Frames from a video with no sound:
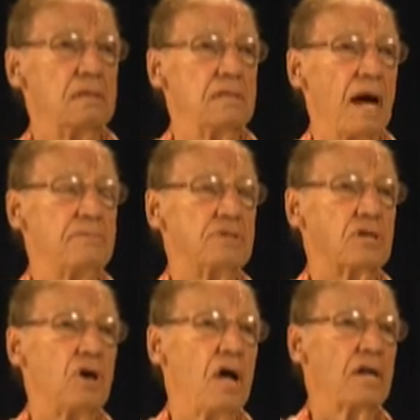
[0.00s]
Dobson
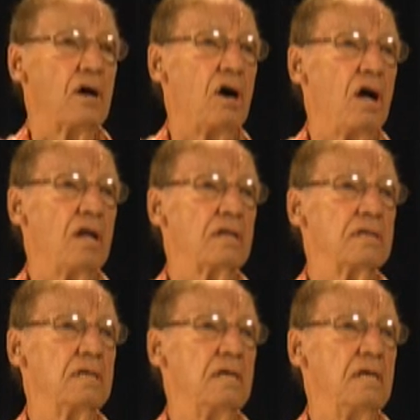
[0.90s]
called a
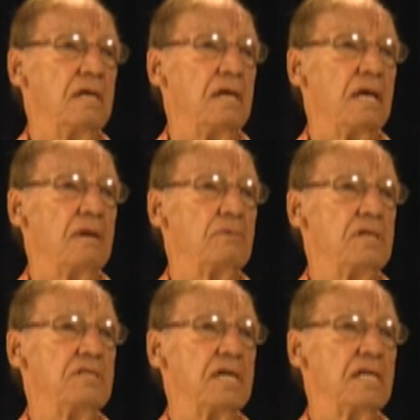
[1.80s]
halt, and we
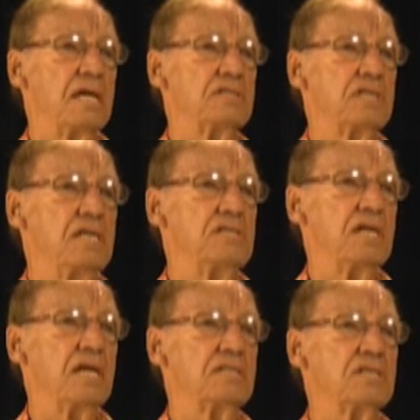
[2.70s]
said, "Let's." He
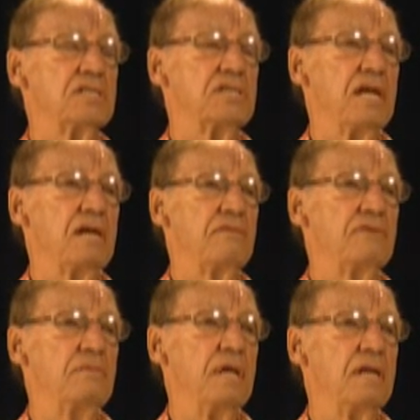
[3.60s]
said, "Let's just sit here
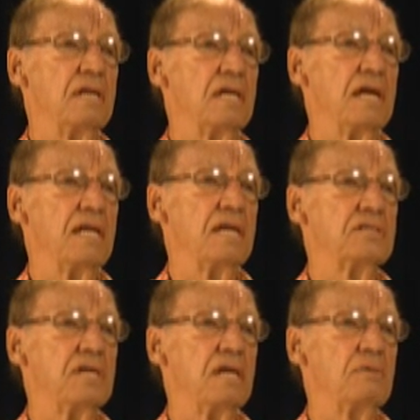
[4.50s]
for a minute and, and
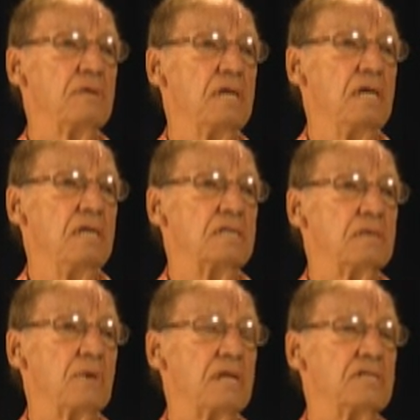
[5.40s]
listen." And we,
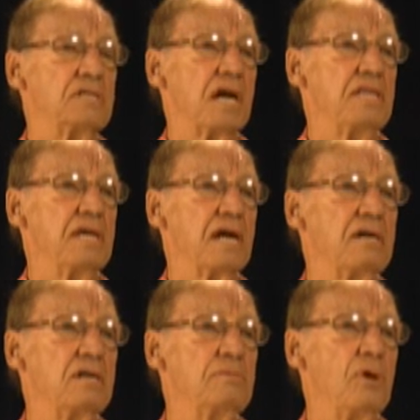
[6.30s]
somebody says, "I think I
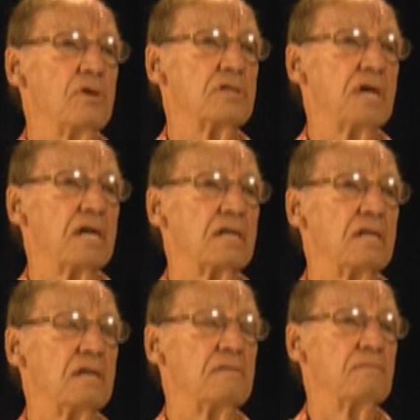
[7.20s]
hear a
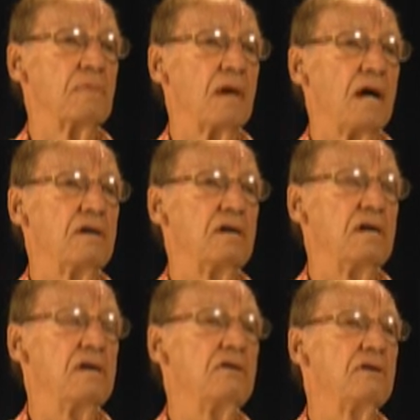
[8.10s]
motorcycle. I hear,
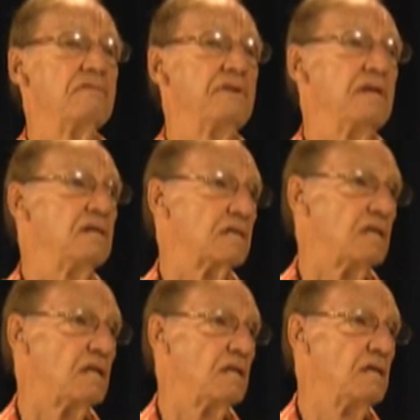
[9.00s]
I hear a vehicle."